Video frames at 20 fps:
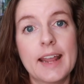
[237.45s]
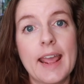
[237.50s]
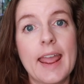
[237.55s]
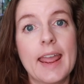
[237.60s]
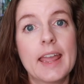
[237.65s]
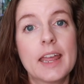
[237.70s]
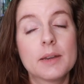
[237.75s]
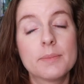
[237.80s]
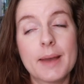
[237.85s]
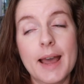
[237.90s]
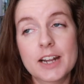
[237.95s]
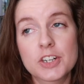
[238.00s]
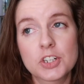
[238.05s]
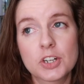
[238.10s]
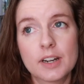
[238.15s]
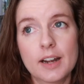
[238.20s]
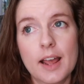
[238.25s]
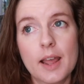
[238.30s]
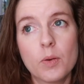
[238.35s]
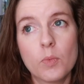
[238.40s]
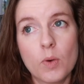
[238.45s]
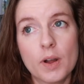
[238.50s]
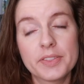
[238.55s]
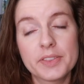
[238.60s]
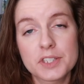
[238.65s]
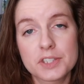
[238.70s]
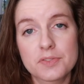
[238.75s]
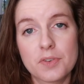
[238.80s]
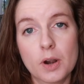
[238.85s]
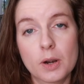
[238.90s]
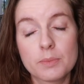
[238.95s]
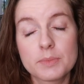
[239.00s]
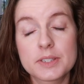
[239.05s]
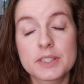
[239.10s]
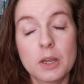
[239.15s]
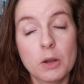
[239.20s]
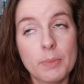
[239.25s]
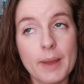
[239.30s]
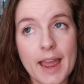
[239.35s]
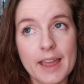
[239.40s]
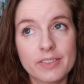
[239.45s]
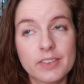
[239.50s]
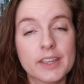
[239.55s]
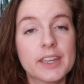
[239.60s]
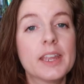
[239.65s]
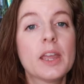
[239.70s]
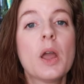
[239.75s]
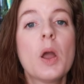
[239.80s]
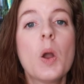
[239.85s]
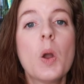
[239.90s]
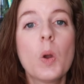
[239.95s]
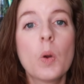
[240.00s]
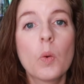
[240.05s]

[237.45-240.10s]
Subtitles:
and Patrick and I want this farm so badly,